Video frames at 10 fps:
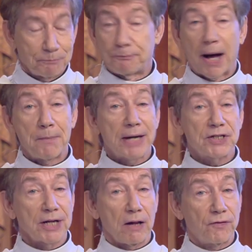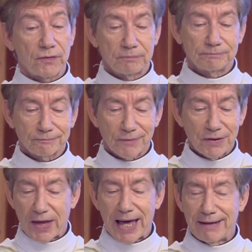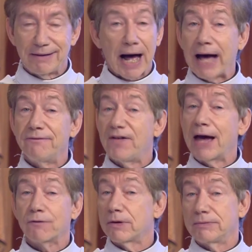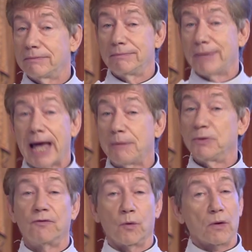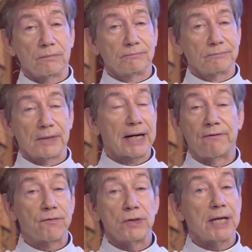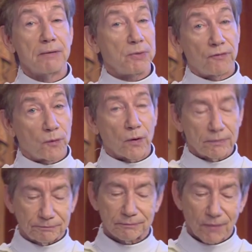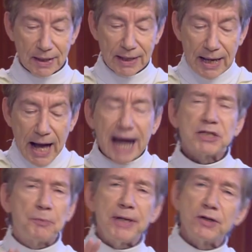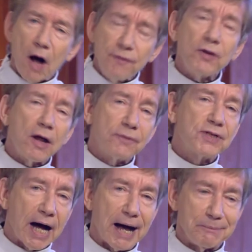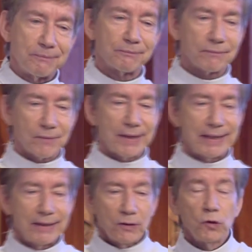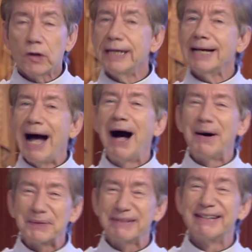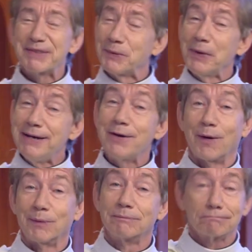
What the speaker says: by myself than I've ever had before, than I've ever done before. I spend an awful lot of time looking out the window